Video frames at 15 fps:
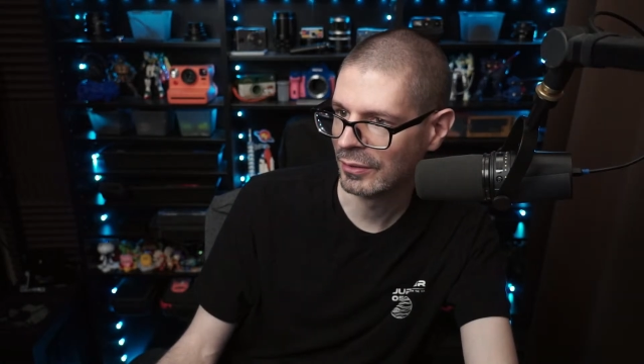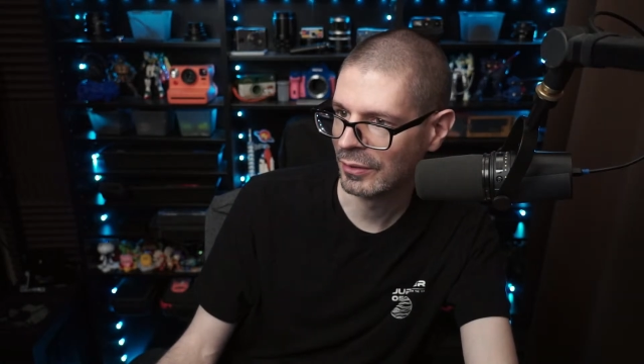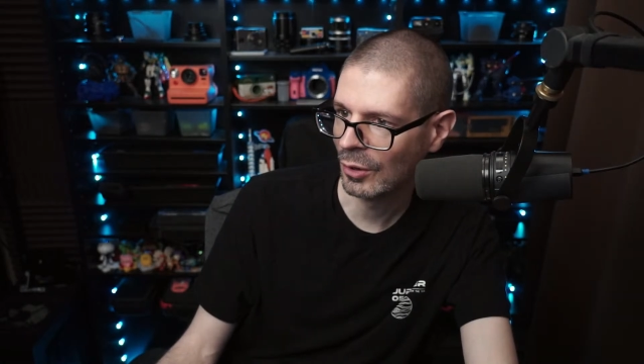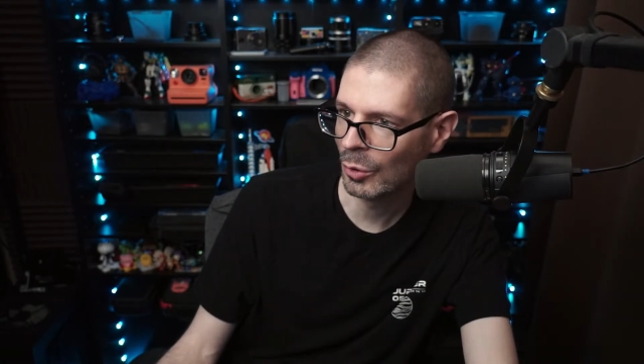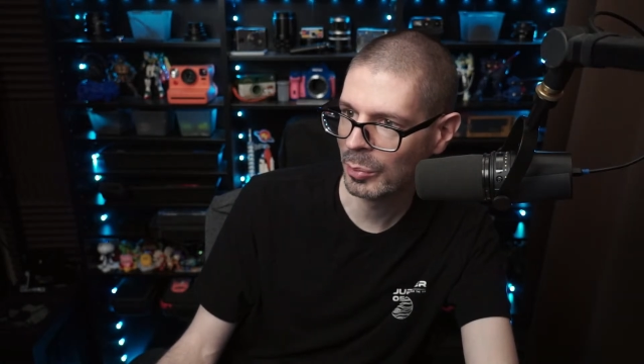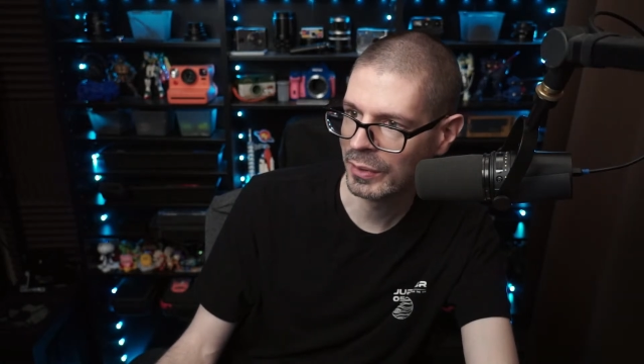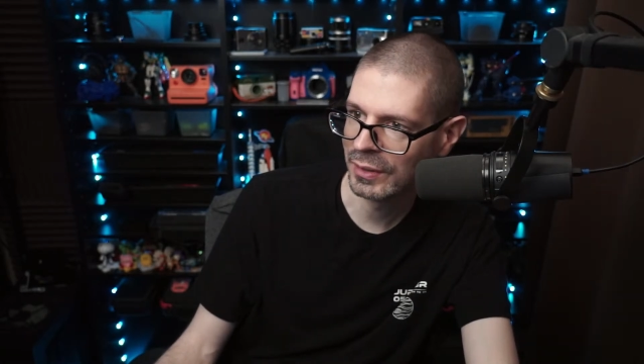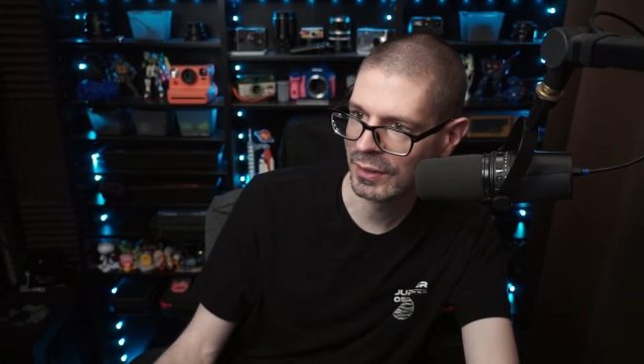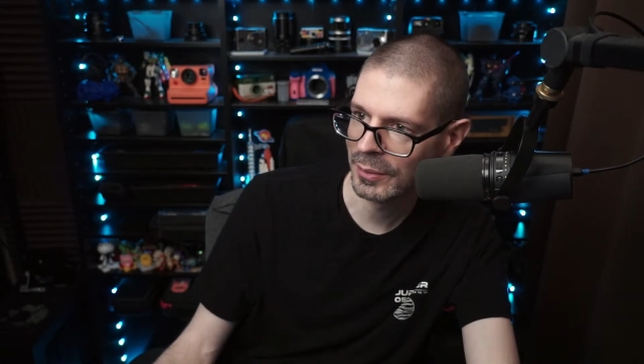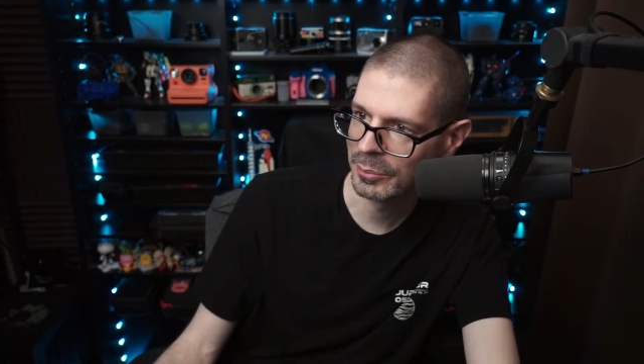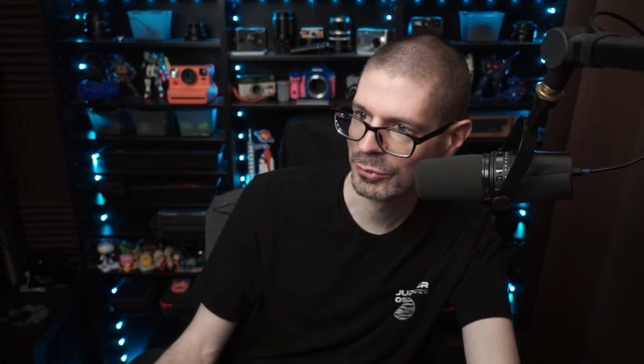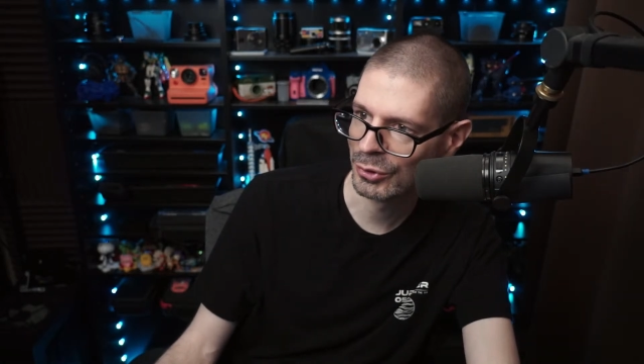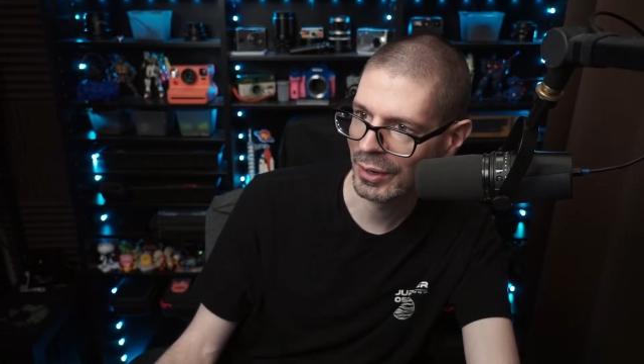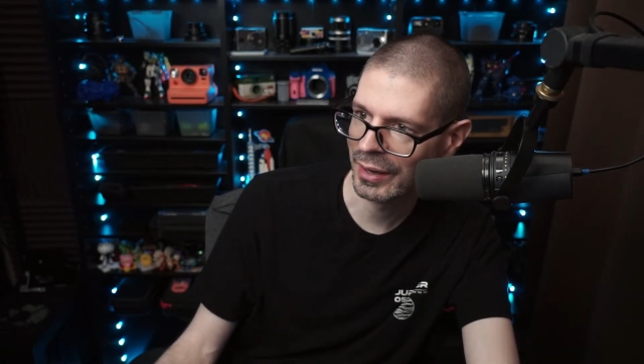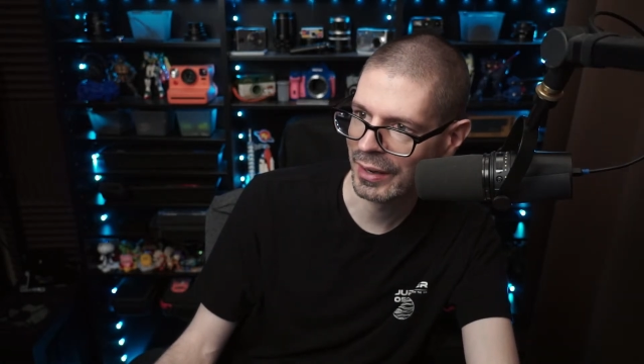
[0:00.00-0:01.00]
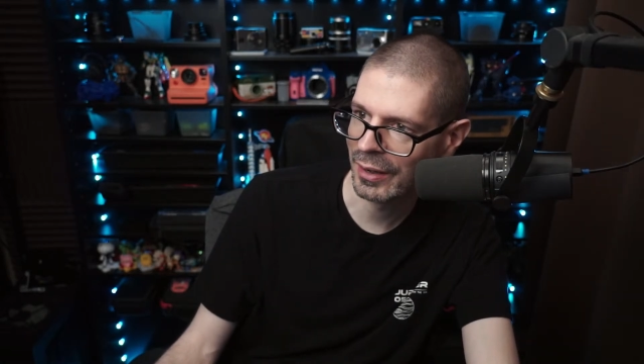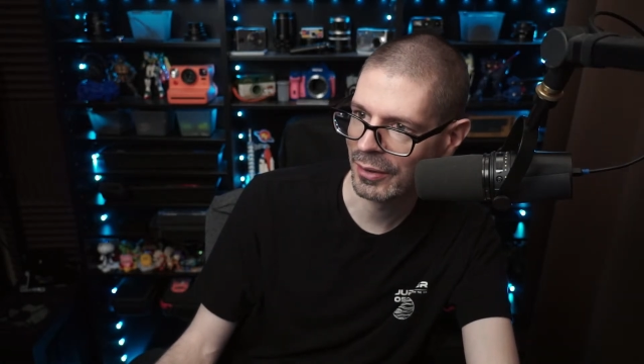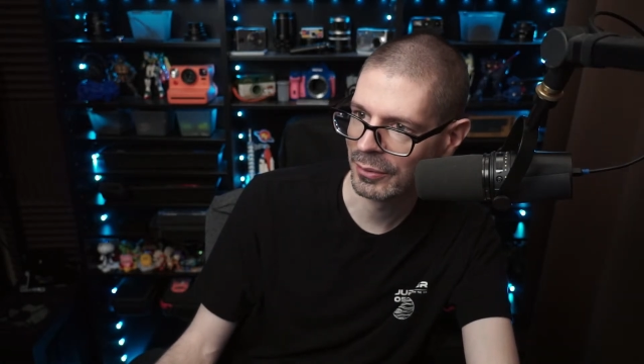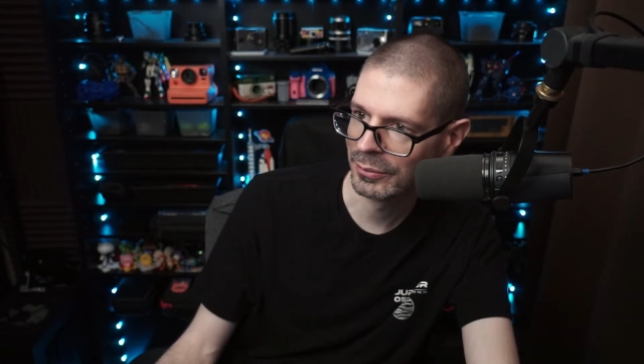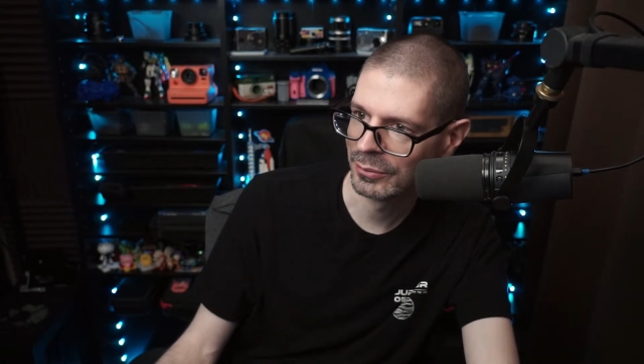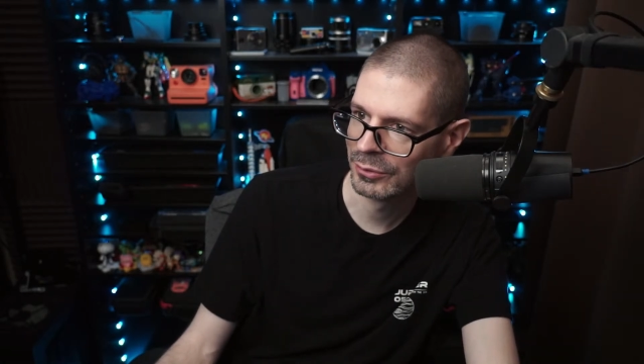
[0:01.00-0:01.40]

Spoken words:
open it up, try it out,